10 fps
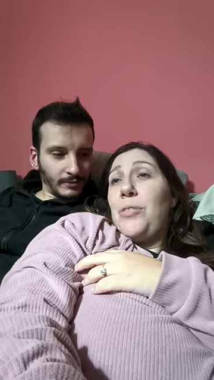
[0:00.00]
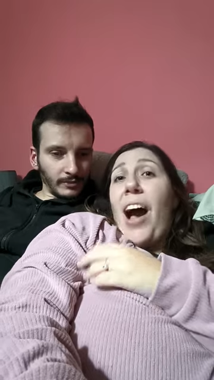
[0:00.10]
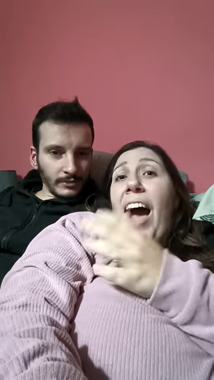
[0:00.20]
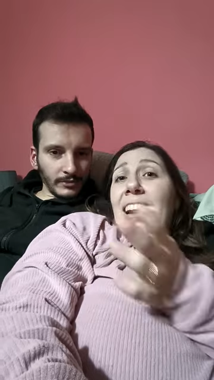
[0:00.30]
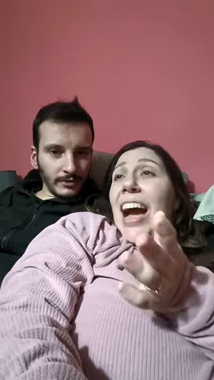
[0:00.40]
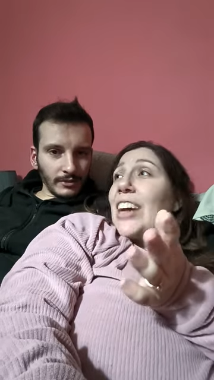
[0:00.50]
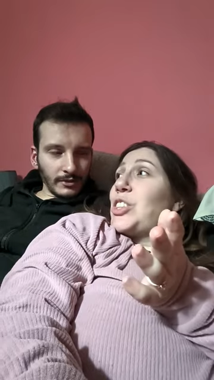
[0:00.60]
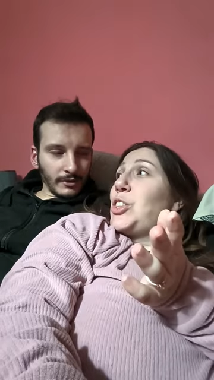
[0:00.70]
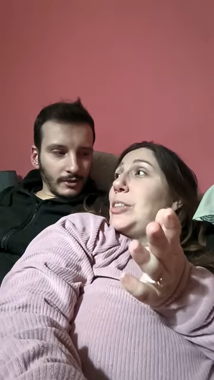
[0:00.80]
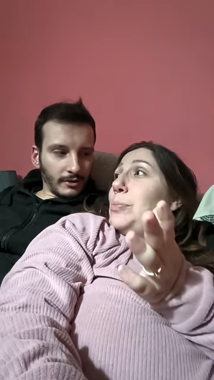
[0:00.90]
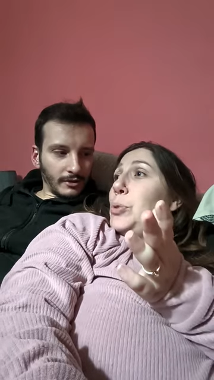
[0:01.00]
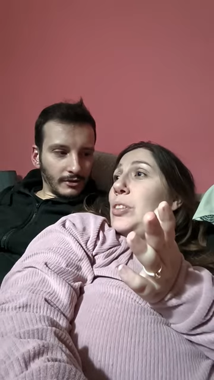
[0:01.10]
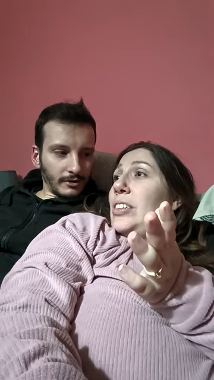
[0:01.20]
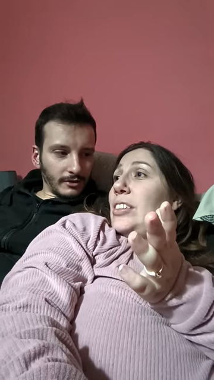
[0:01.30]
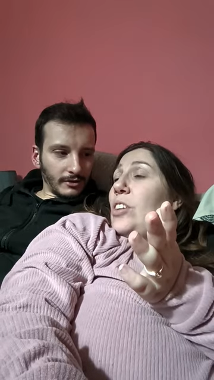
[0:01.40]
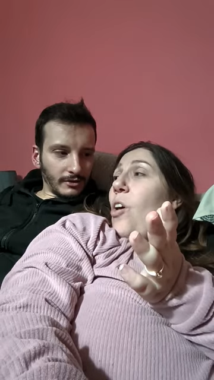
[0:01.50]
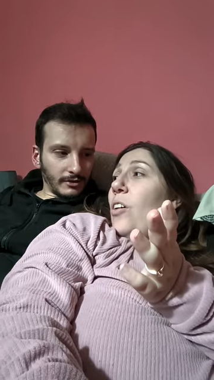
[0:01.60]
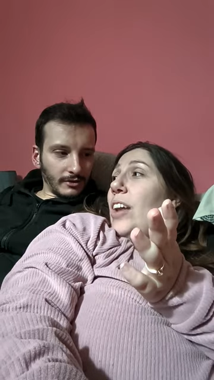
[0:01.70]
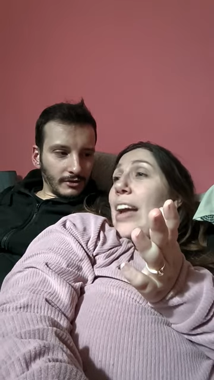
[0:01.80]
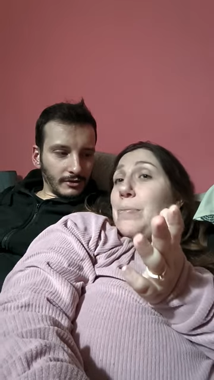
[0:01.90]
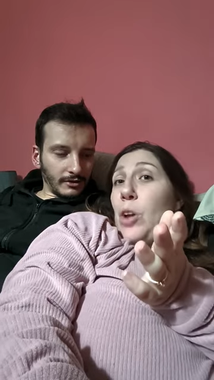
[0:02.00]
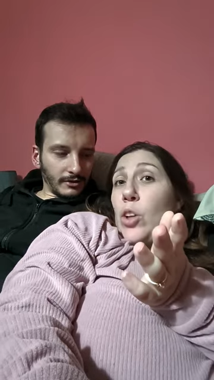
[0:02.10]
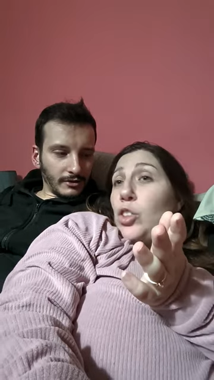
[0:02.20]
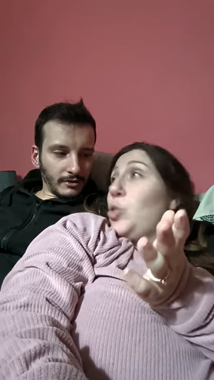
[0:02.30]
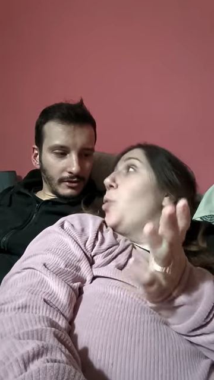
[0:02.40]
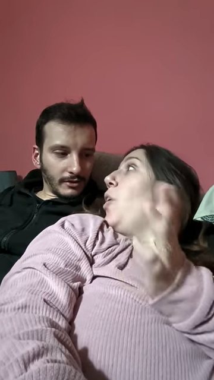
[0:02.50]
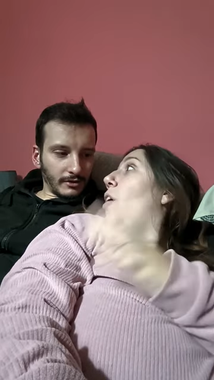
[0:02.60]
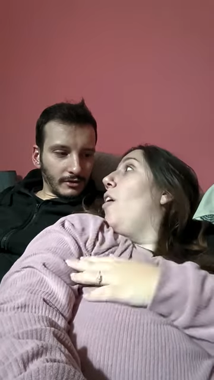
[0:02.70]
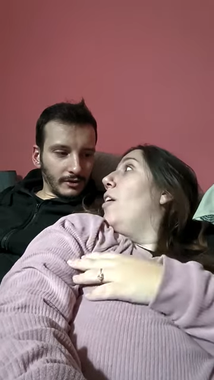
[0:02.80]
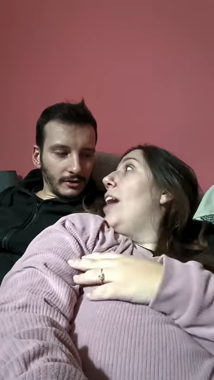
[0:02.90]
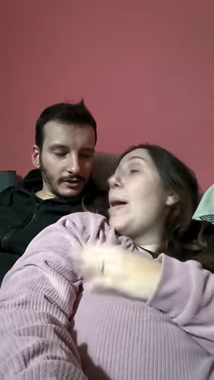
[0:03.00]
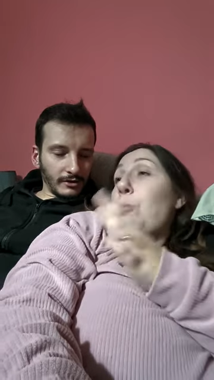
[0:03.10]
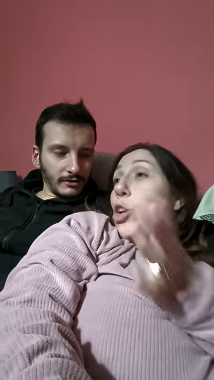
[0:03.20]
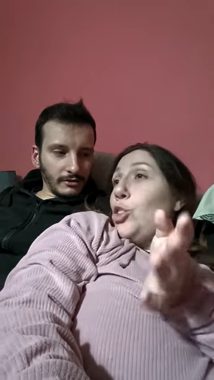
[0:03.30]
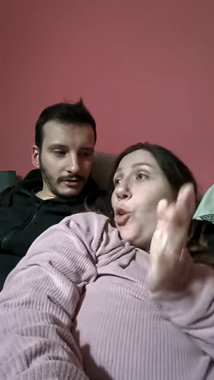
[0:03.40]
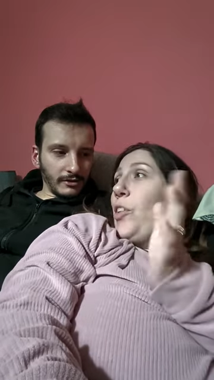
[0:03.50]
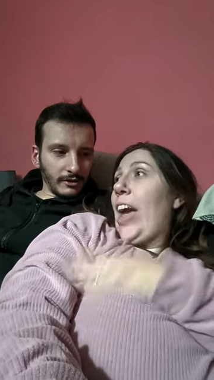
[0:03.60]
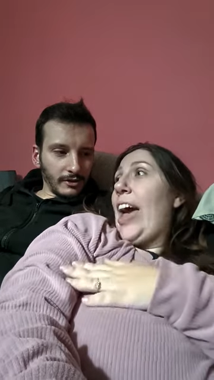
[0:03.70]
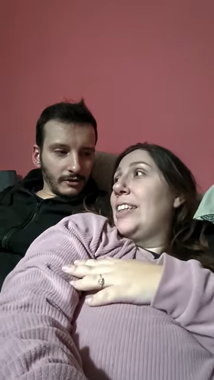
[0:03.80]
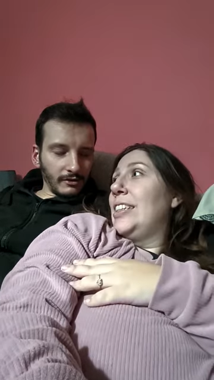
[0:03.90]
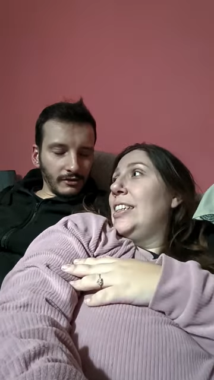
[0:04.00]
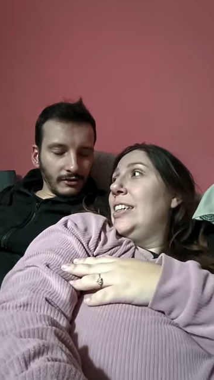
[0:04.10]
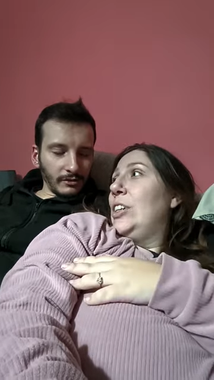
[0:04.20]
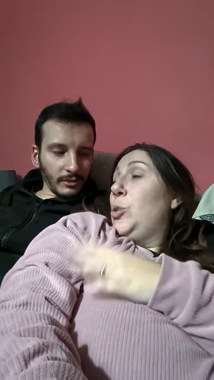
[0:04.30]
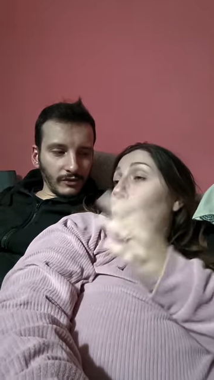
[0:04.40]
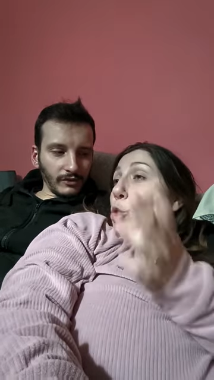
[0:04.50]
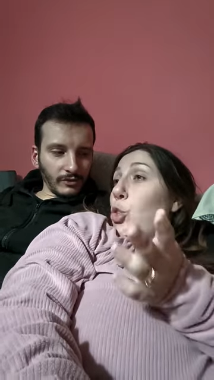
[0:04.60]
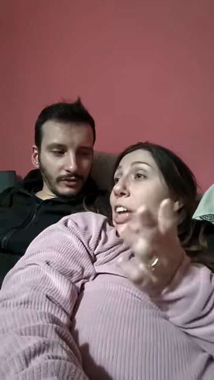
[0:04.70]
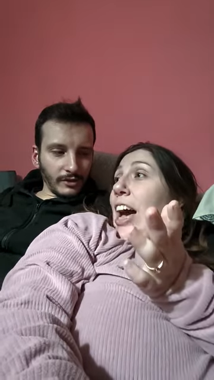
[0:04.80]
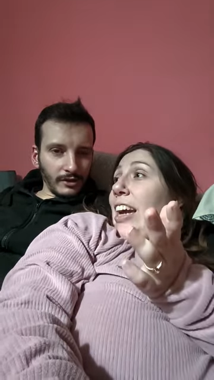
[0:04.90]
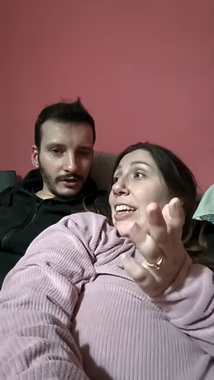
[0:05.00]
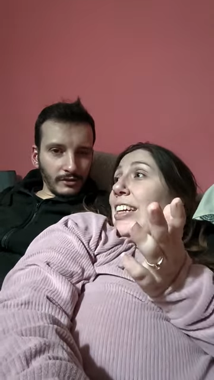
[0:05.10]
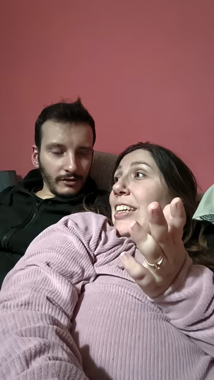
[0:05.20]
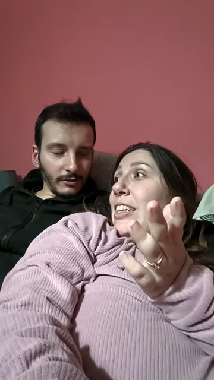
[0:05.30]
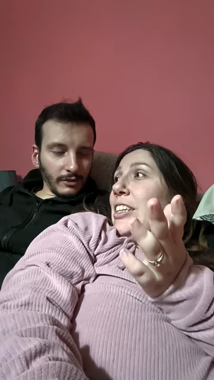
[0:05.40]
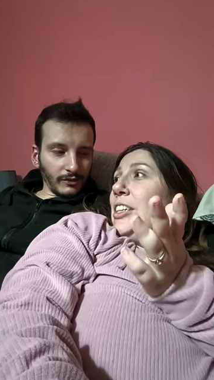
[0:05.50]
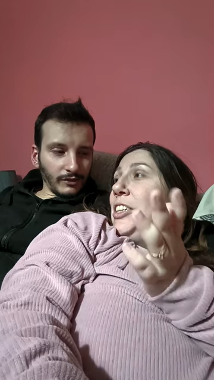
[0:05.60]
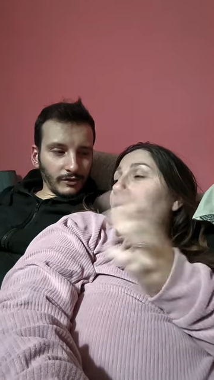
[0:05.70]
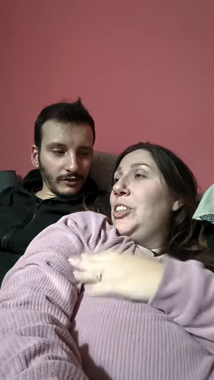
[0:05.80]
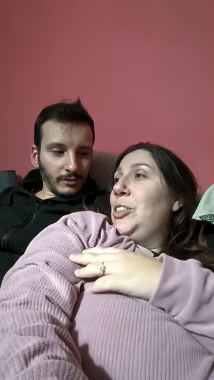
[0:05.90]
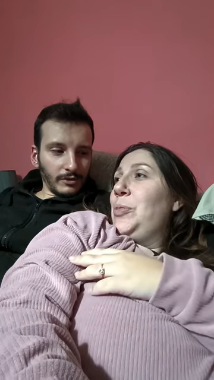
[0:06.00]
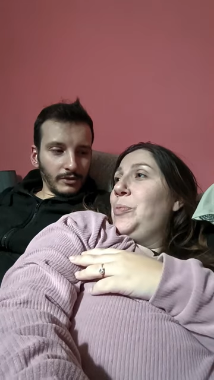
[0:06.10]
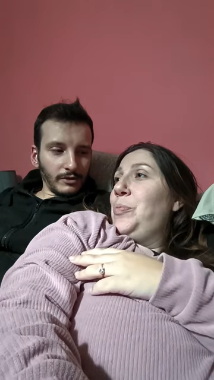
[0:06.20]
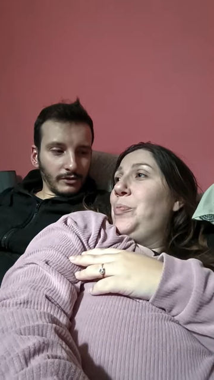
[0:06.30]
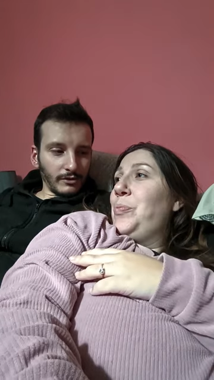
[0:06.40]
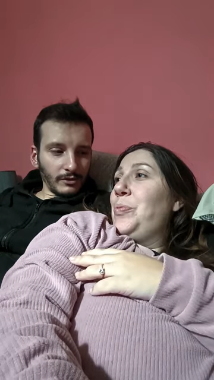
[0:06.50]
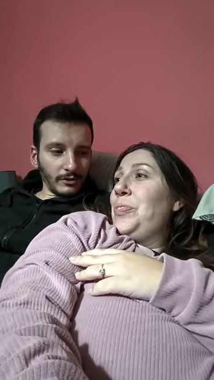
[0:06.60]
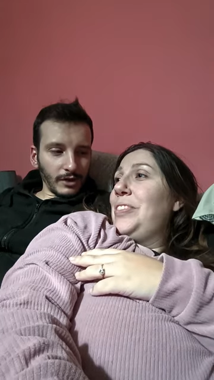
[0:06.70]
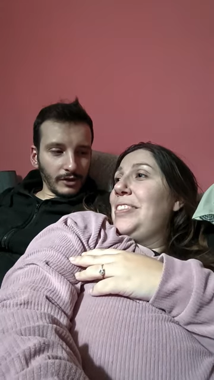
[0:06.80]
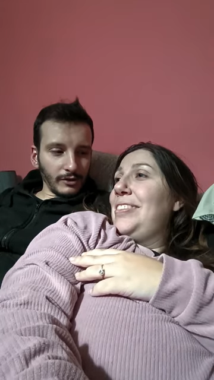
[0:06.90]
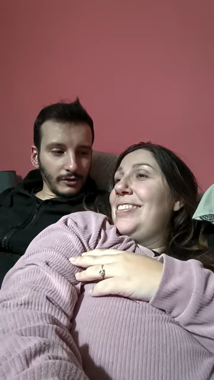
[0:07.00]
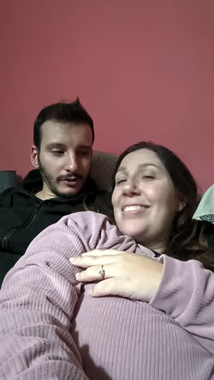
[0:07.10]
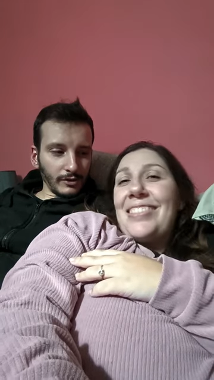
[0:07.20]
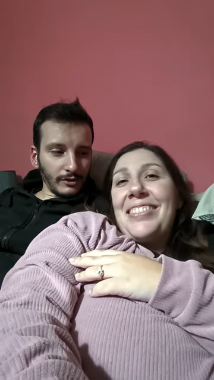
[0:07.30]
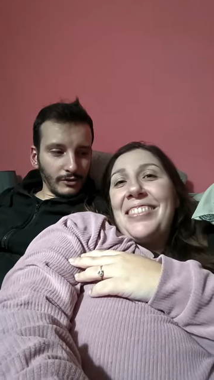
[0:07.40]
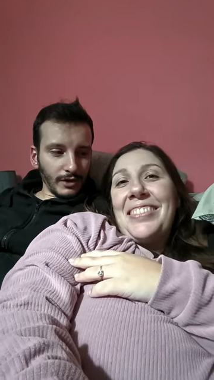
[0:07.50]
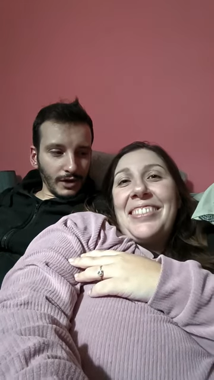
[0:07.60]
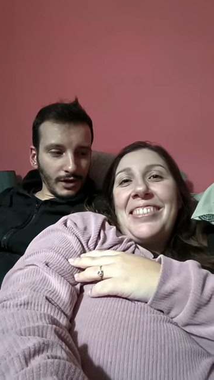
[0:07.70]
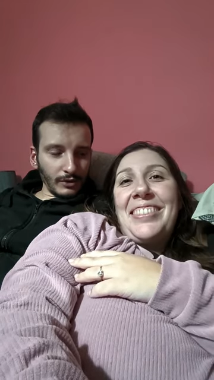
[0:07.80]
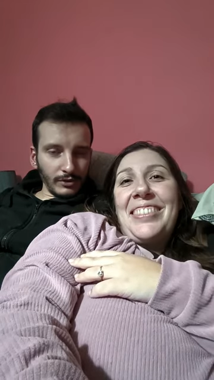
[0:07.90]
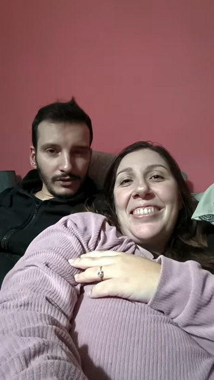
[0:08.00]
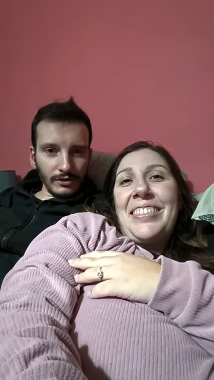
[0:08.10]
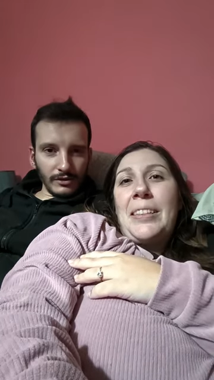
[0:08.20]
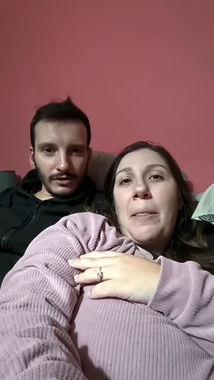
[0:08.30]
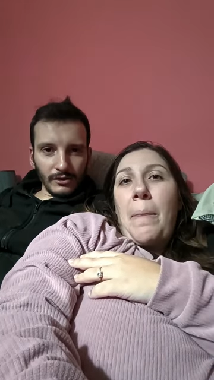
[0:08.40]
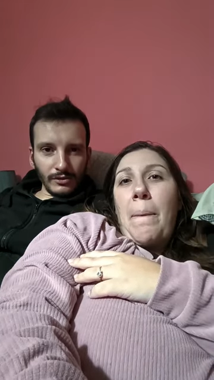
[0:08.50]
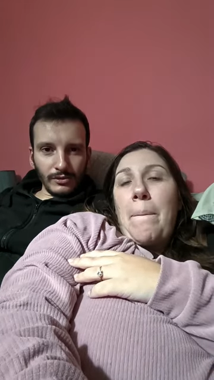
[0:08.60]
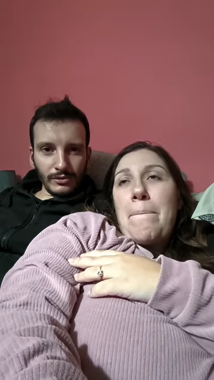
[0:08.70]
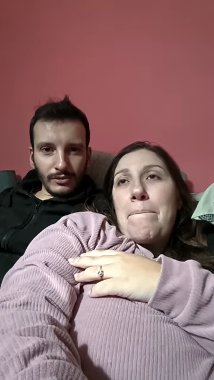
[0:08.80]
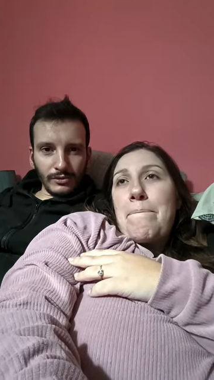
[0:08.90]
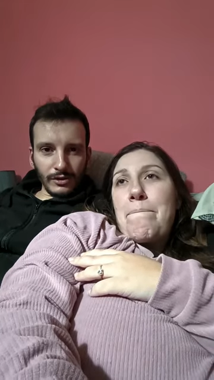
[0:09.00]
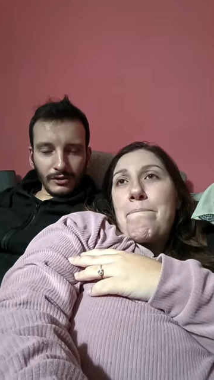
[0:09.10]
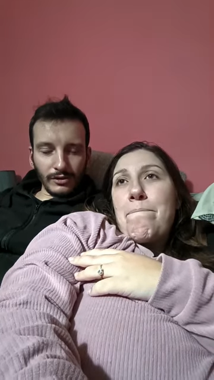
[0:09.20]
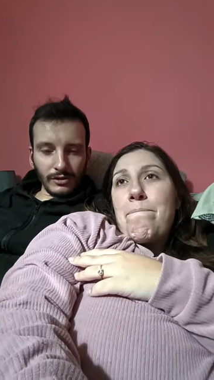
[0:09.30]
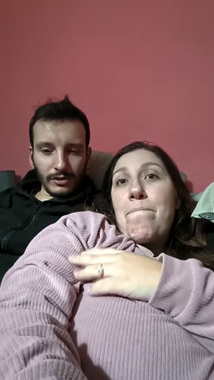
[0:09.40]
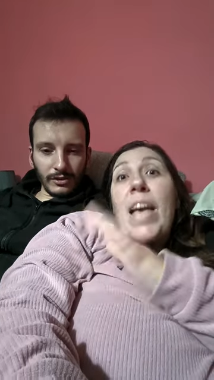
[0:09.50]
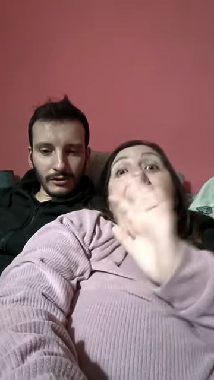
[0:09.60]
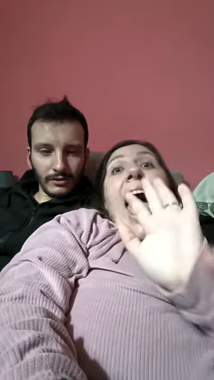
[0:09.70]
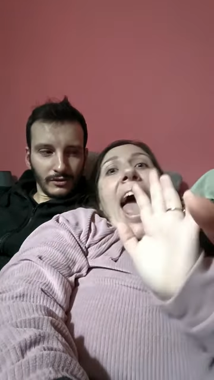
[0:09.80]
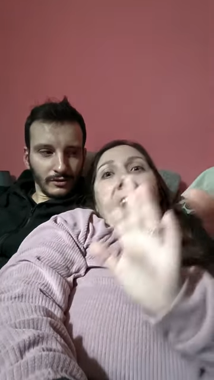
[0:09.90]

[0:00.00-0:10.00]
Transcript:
Speaker 1: If I actually put this on, I'm not sure. I'm not sure yet.
Speaker 2: This is my. Should I? This is my first video, so I don't know all we, all, all the things.